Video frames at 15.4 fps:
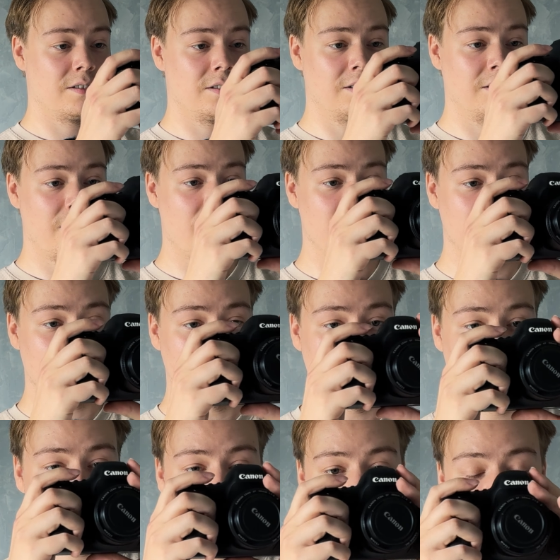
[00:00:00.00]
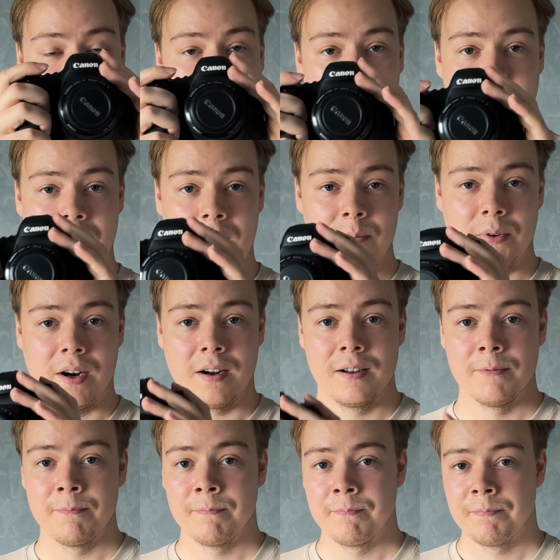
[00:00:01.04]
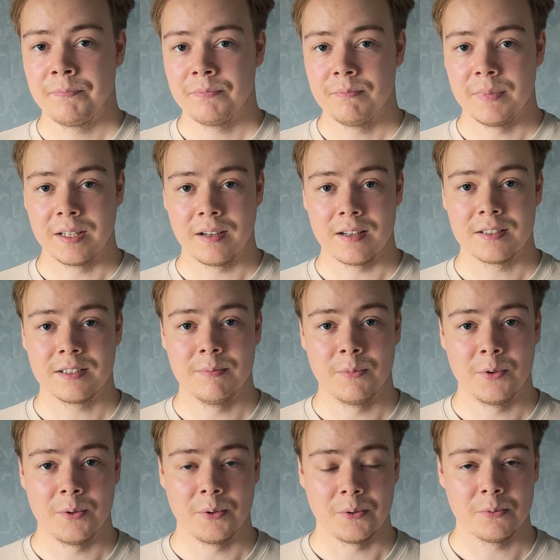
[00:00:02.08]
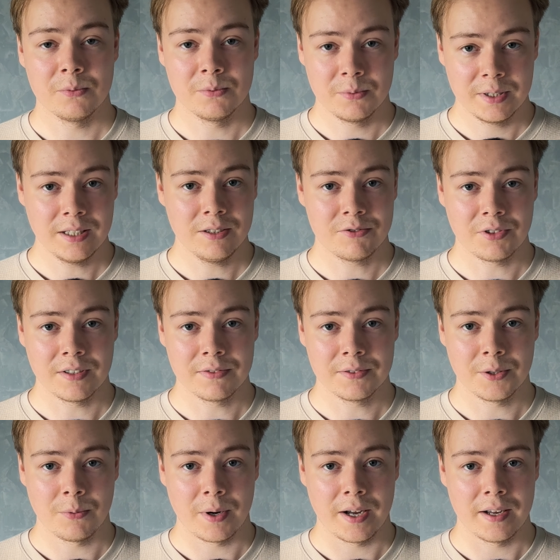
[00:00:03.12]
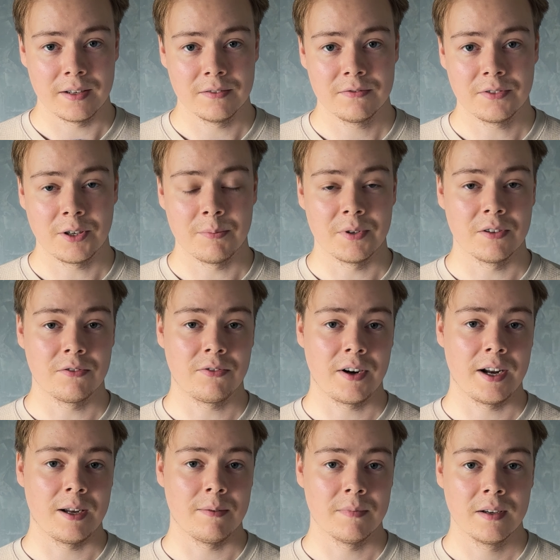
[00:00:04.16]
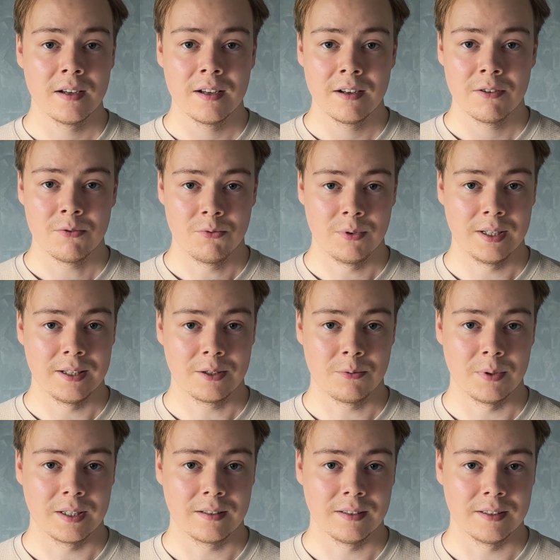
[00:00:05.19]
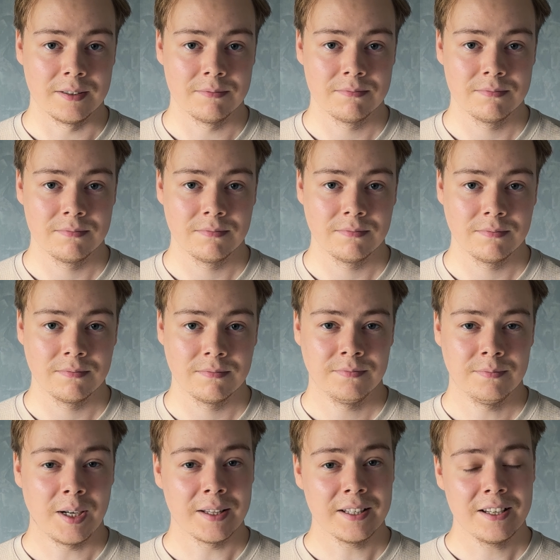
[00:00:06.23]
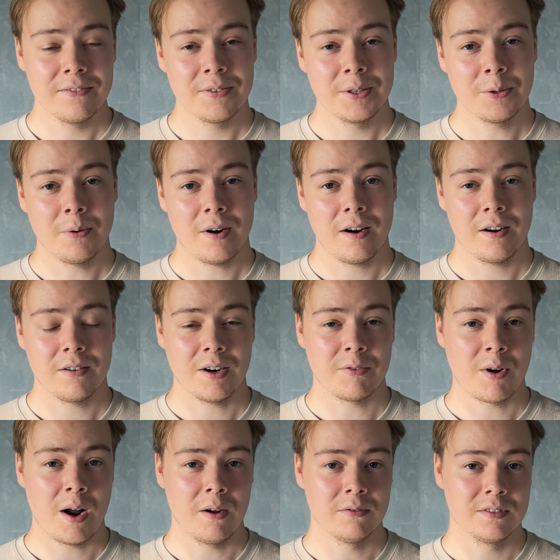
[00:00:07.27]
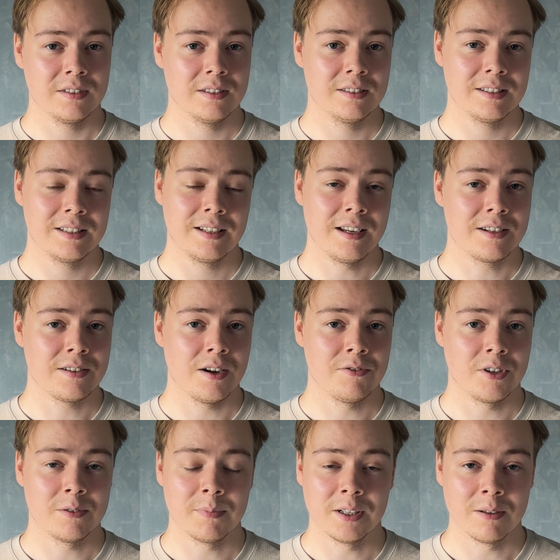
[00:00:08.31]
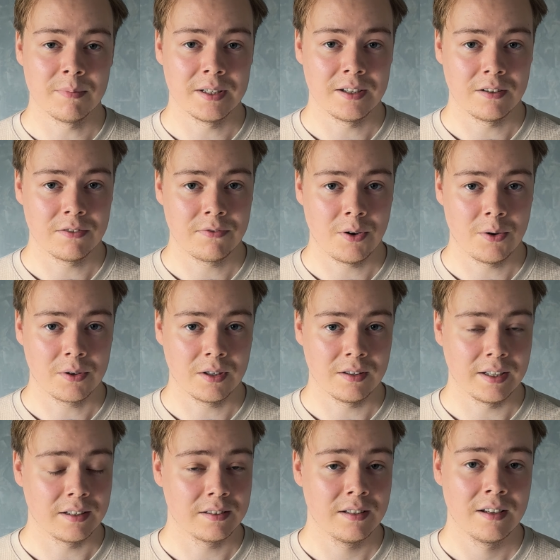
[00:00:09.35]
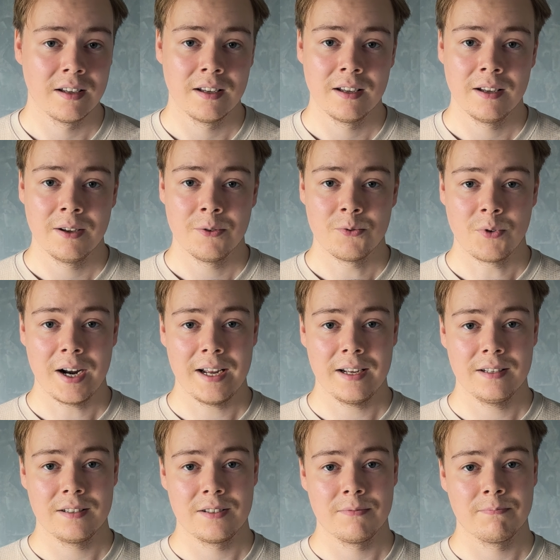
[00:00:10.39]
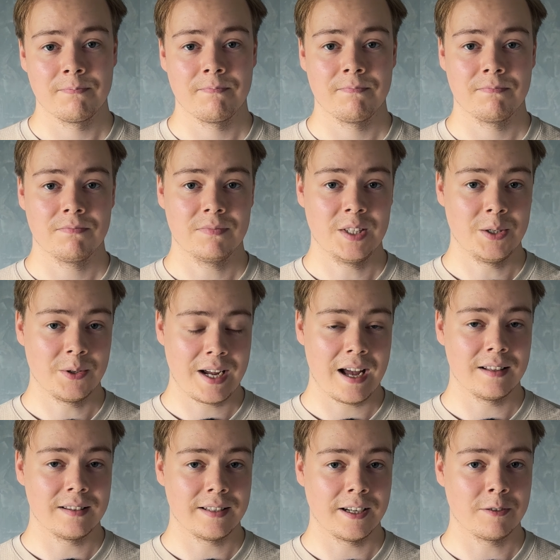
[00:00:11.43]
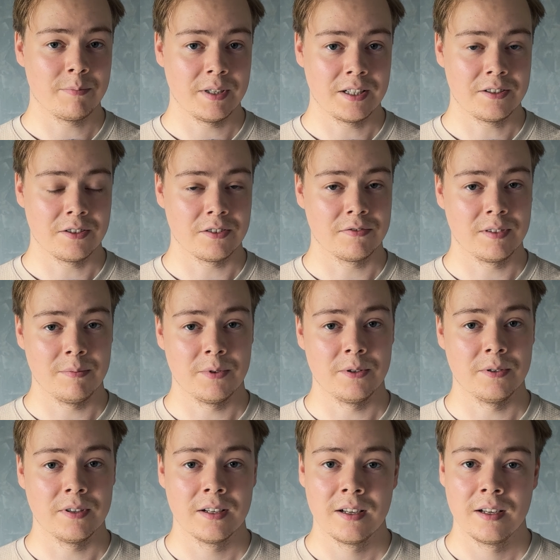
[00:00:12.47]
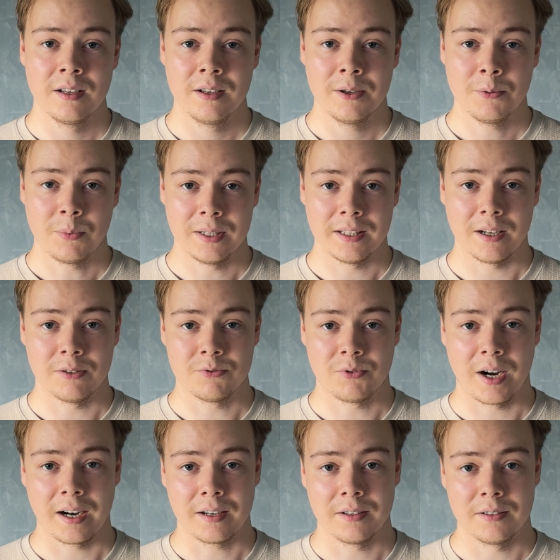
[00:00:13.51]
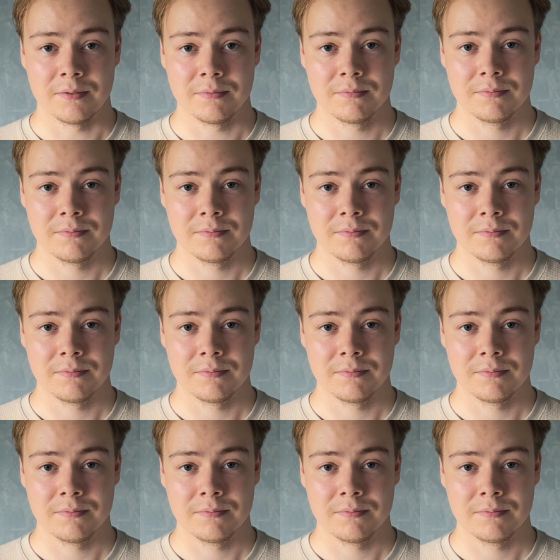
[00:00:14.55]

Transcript: constantly move your camera, because the moon will drift away from your frame really quickly. But if you are around 600mm focal length range, you can take pictures of the moon without tracker.